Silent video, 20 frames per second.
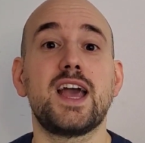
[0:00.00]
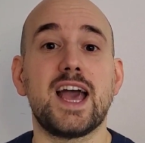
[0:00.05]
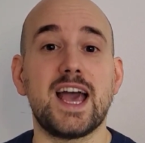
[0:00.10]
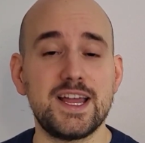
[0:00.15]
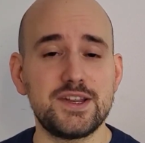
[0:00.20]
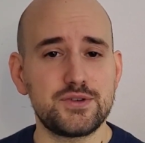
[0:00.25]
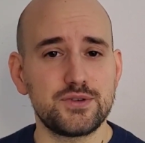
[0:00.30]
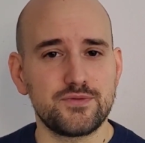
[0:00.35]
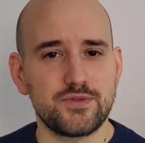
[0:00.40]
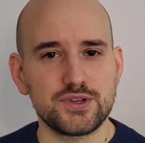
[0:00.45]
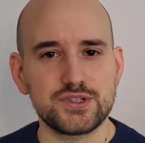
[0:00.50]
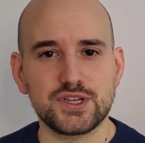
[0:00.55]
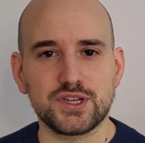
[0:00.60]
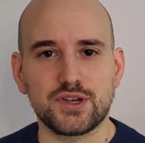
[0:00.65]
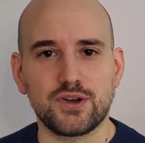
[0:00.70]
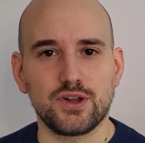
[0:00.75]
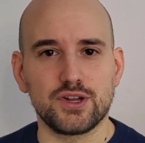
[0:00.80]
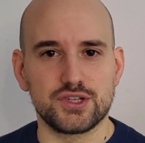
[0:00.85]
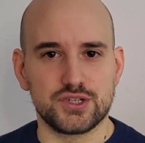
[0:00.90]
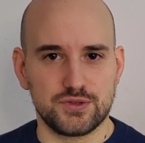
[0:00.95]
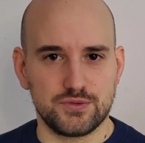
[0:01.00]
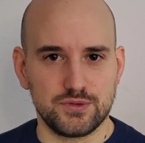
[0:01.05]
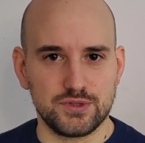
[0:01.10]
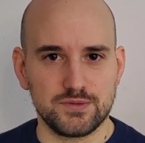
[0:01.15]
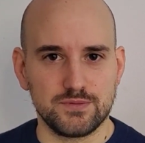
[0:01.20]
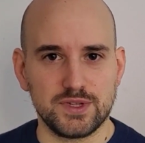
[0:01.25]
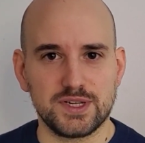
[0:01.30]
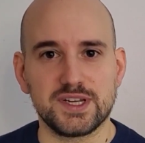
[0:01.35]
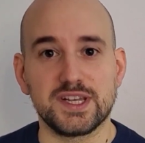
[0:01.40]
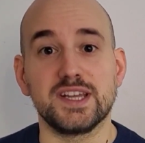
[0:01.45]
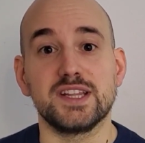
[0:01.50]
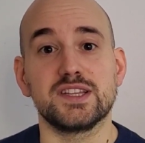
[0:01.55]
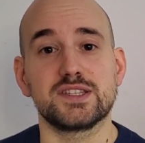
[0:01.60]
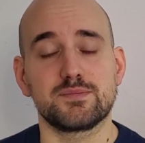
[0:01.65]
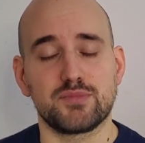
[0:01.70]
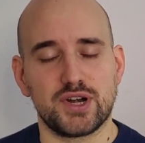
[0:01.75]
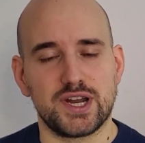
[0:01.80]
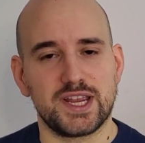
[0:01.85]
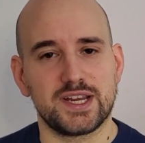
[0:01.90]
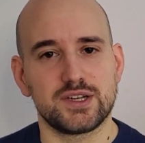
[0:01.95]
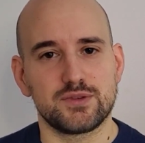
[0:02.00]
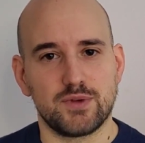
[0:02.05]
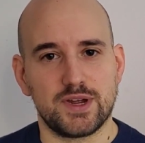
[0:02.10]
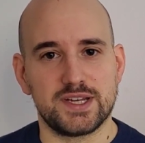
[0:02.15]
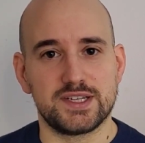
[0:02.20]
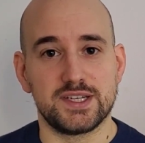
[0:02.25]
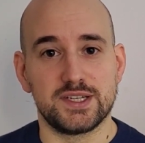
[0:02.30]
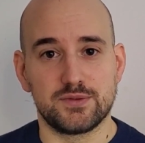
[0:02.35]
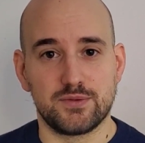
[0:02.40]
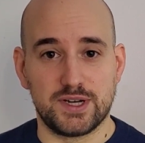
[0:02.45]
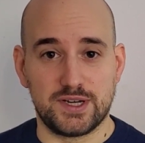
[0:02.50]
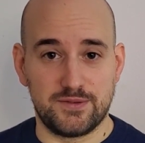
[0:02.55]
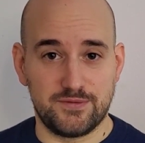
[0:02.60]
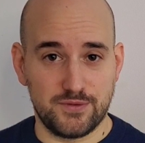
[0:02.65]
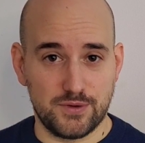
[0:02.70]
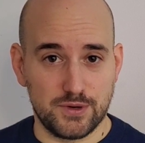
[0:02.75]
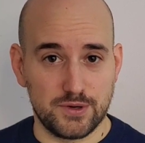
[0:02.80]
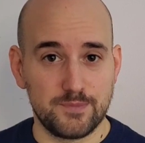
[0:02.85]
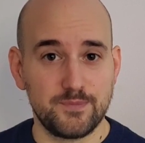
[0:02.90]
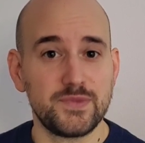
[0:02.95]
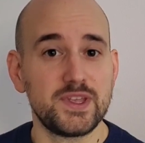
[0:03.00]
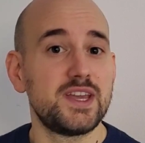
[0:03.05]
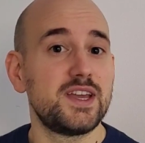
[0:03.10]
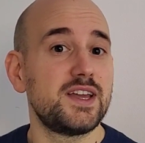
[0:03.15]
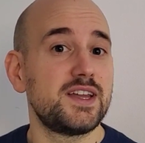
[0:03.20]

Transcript: at University College Roosevelt in spring 2024.